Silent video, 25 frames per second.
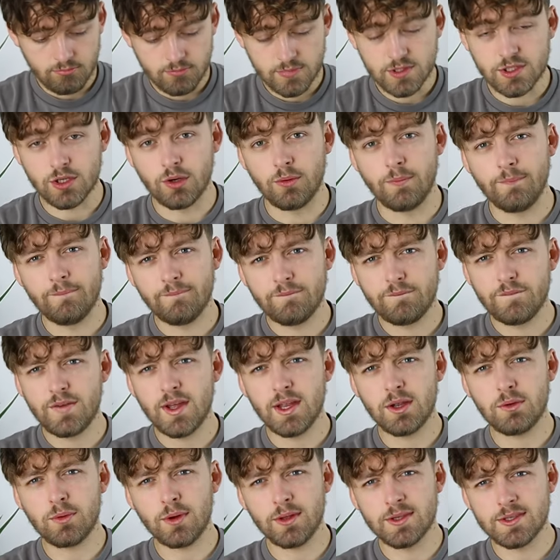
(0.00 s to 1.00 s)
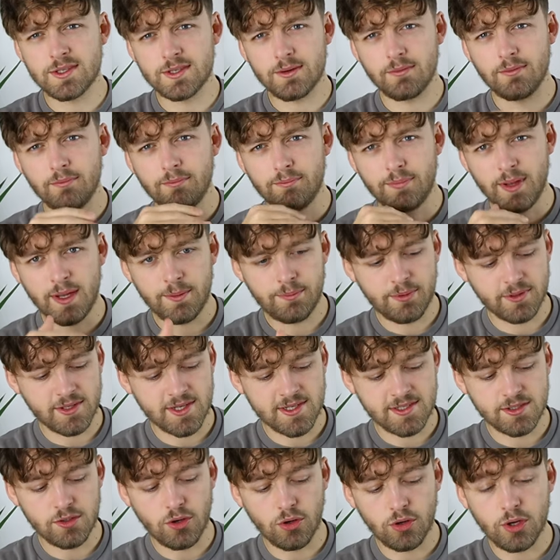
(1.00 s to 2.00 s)
So Fake ones, paper
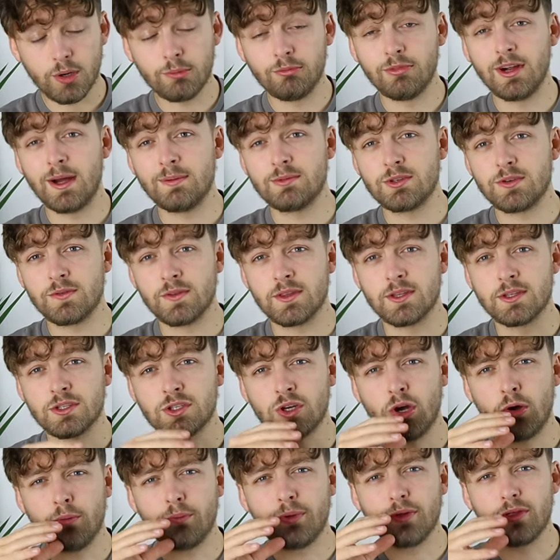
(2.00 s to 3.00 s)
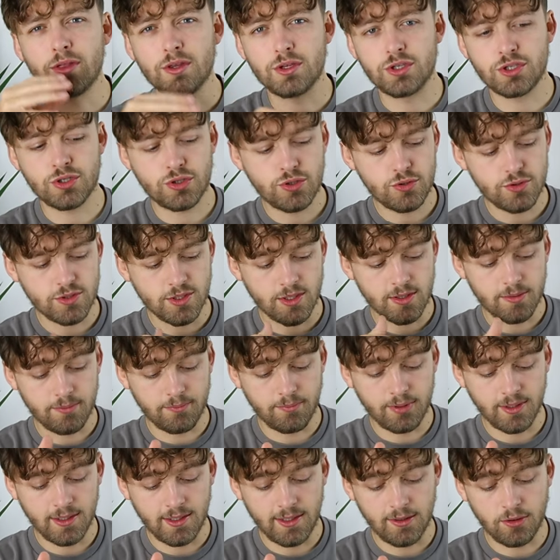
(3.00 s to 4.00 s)
does not come wrapped over the top. The shoes are
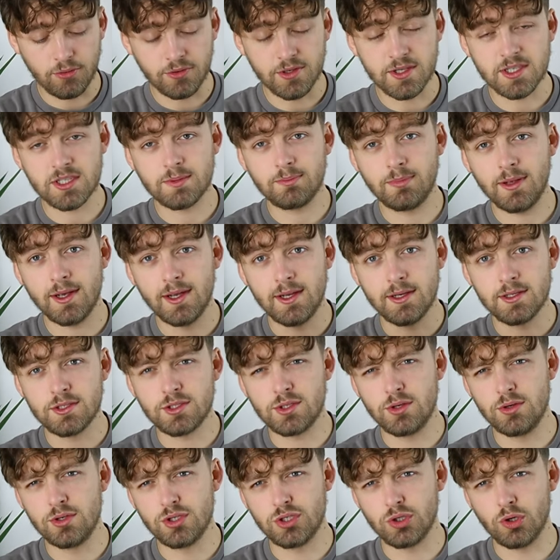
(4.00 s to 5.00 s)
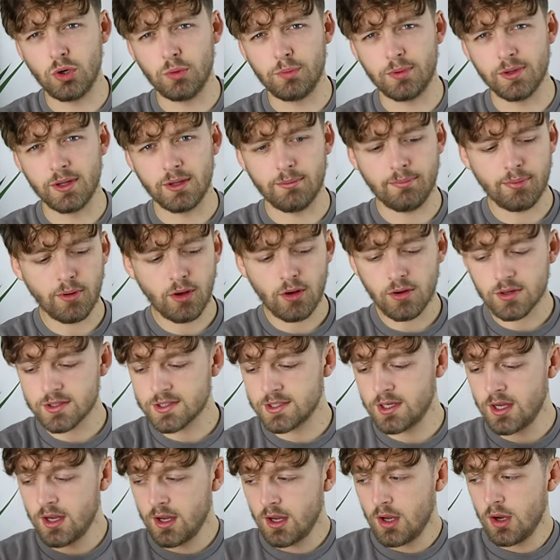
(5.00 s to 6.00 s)
completely on display as soon as you open the
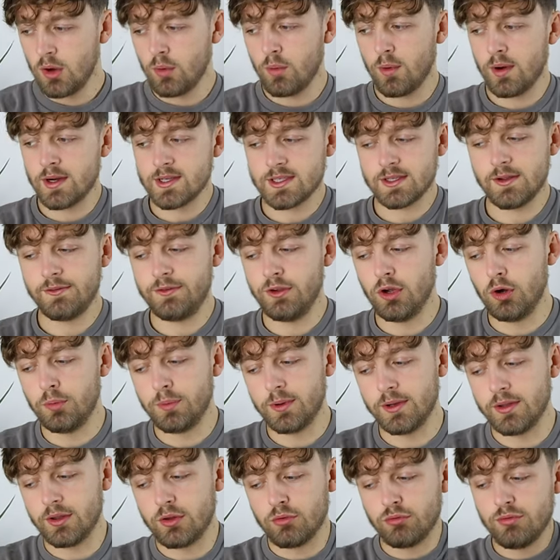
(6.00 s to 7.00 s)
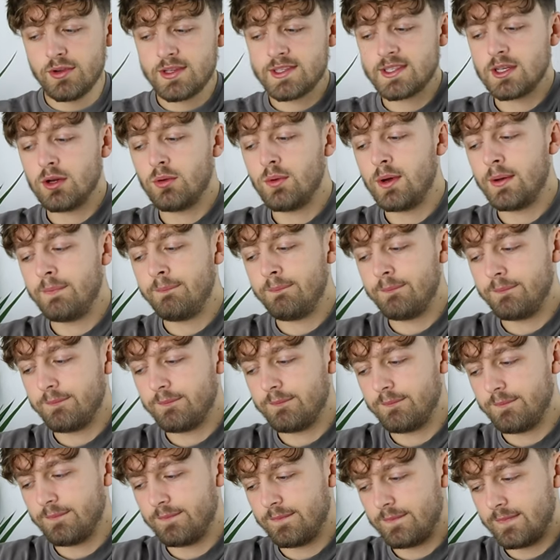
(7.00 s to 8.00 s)
box. Whereas if you open the retail one,
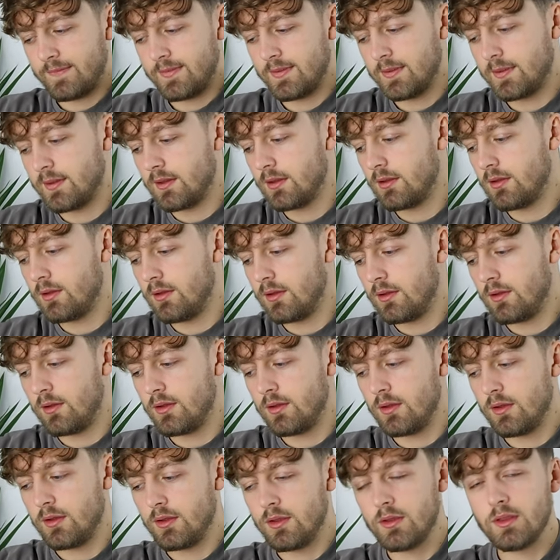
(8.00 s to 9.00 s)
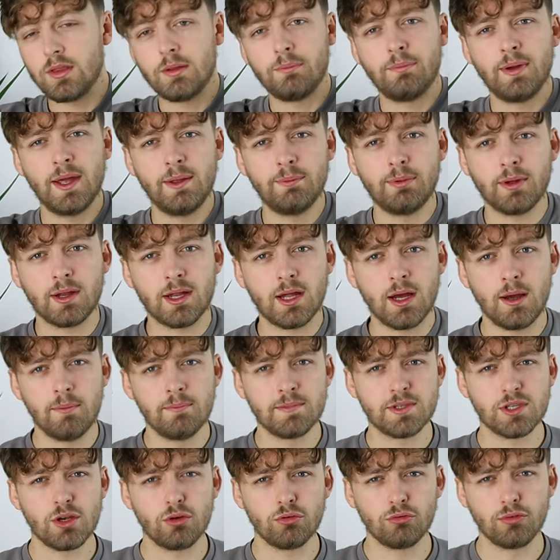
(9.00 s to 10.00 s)
the paper
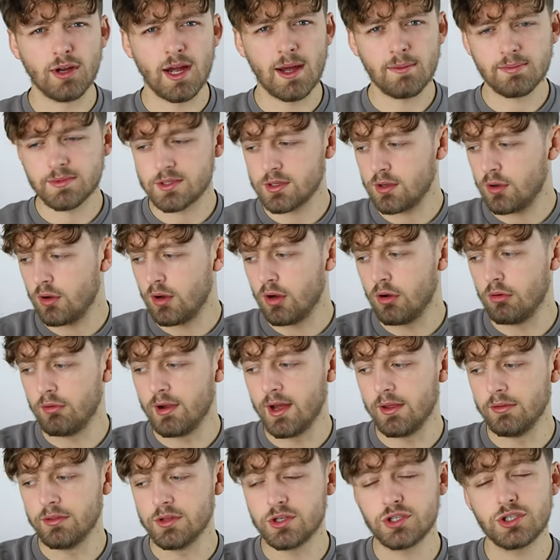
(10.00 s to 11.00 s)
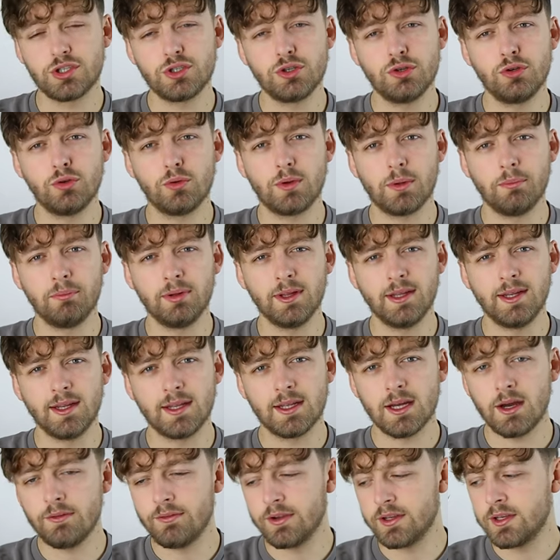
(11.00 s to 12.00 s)
comes wrapped around the shoe, completely
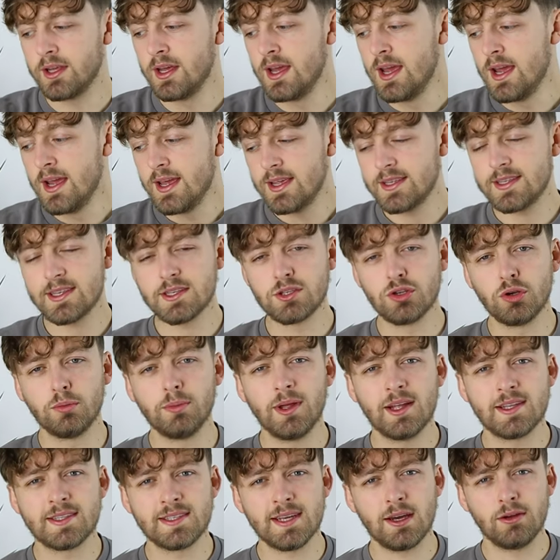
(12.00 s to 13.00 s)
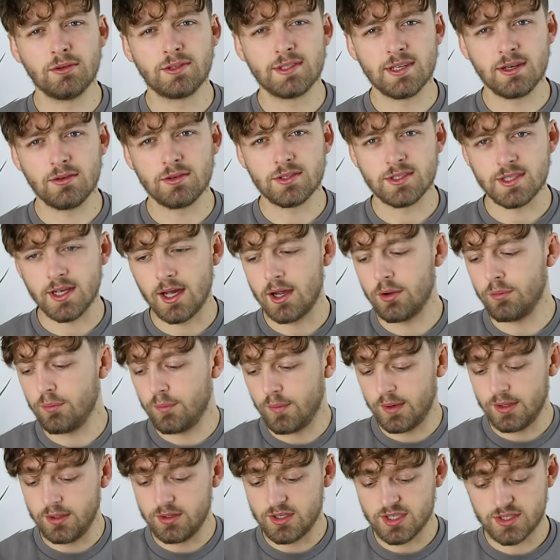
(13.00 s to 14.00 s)
covered. This is normally a telltale sign
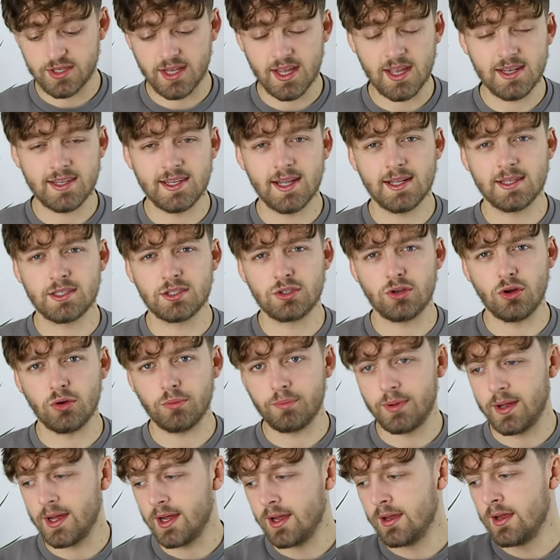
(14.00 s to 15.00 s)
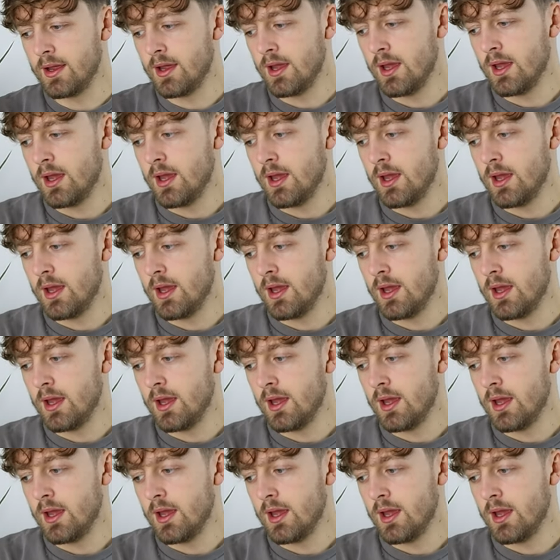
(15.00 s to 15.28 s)
when you just get a dead stock pair.